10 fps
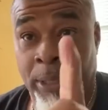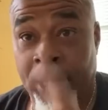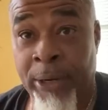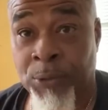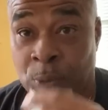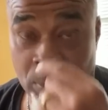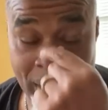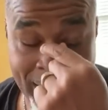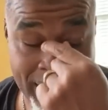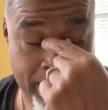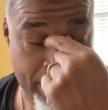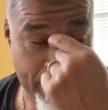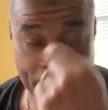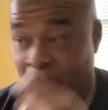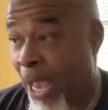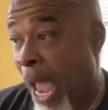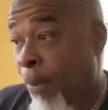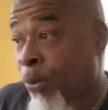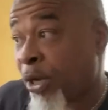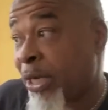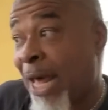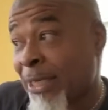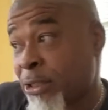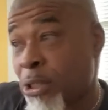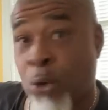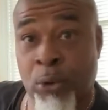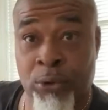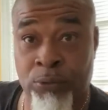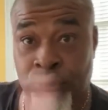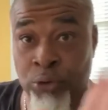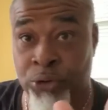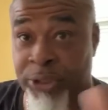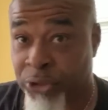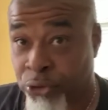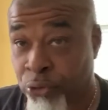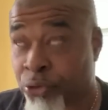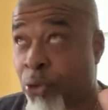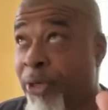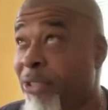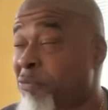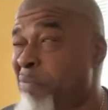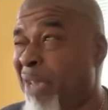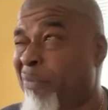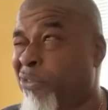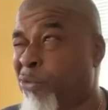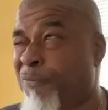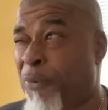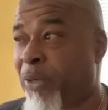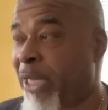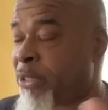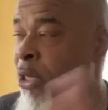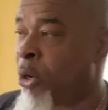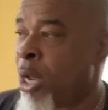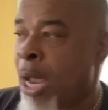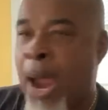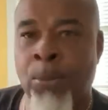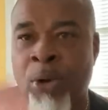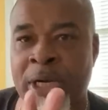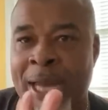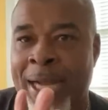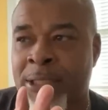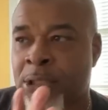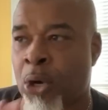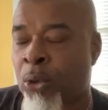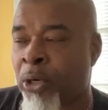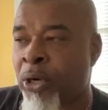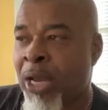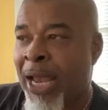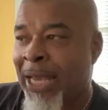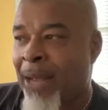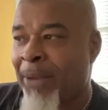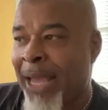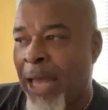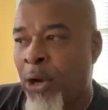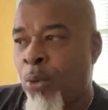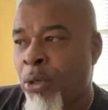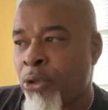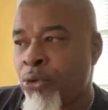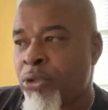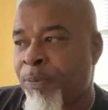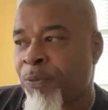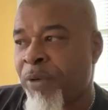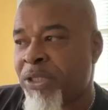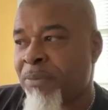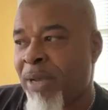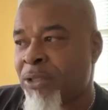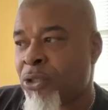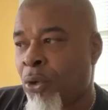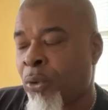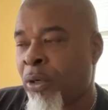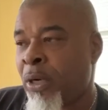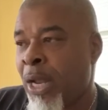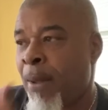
Here's one right here. I'm running out of solar. True, this is a true story. This may be three or four days ago. I'm running out of solar, and I'm like, I don't want to use up the rest of my solar,